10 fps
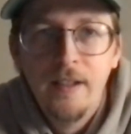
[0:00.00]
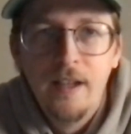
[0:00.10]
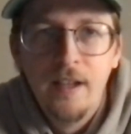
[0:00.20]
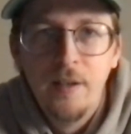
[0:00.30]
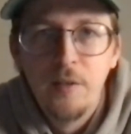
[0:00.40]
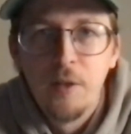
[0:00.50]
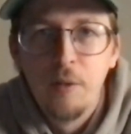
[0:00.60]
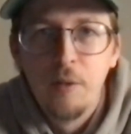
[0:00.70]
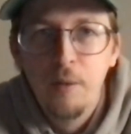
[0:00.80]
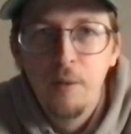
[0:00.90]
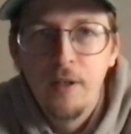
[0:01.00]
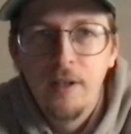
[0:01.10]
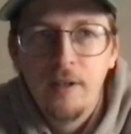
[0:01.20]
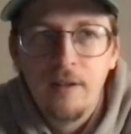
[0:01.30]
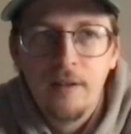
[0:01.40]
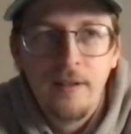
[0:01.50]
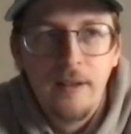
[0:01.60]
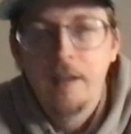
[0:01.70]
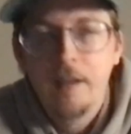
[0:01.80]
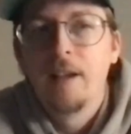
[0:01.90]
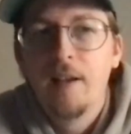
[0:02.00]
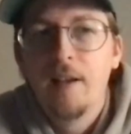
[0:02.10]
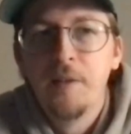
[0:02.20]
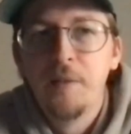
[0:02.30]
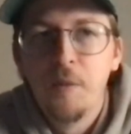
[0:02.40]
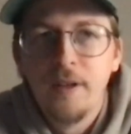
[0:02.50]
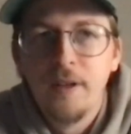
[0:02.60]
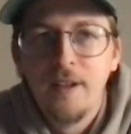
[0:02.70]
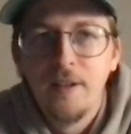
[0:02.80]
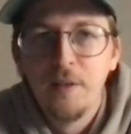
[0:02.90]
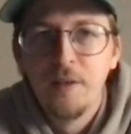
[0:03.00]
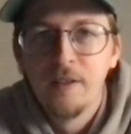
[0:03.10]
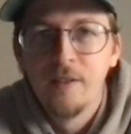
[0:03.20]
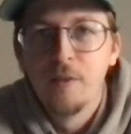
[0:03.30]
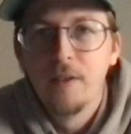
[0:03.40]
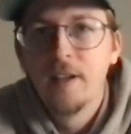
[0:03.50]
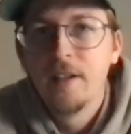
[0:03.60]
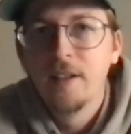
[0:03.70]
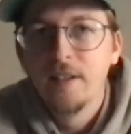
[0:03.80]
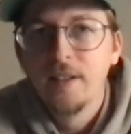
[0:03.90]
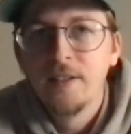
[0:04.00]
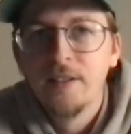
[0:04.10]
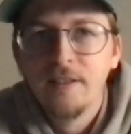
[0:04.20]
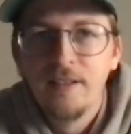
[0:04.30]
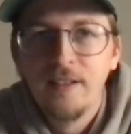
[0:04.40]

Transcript: and he was like, "What are you working on?" And I was like, "I don't even want to tell you because it's ridiculous."